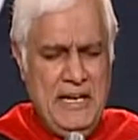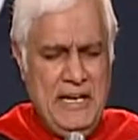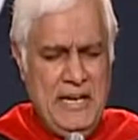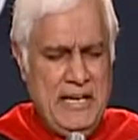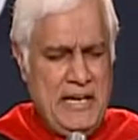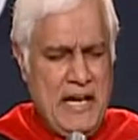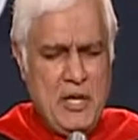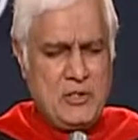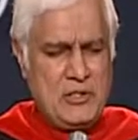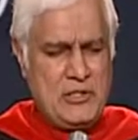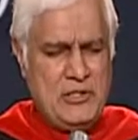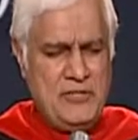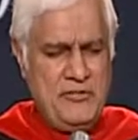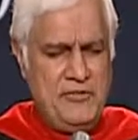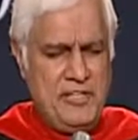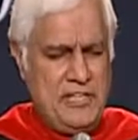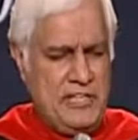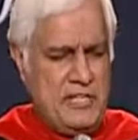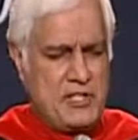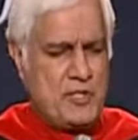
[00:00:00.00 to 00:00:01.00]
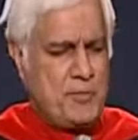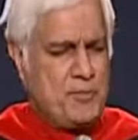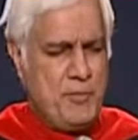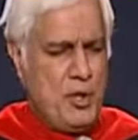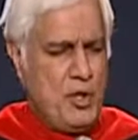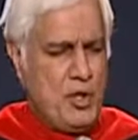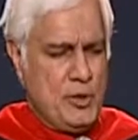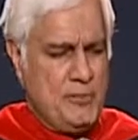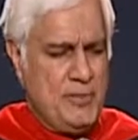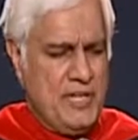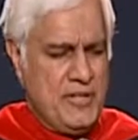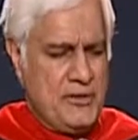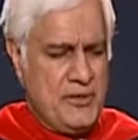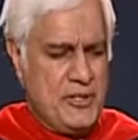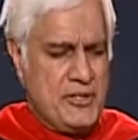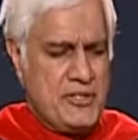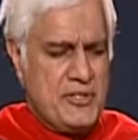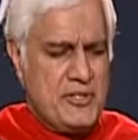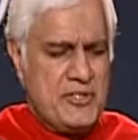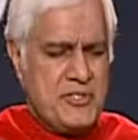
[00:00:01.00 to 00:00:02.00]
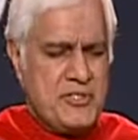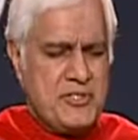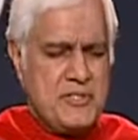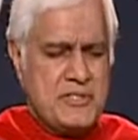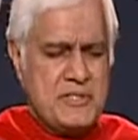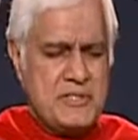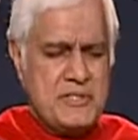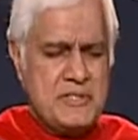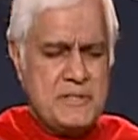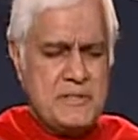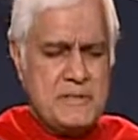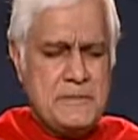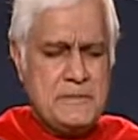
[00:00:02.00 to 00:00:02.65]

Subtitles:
and outliving its pallbearers.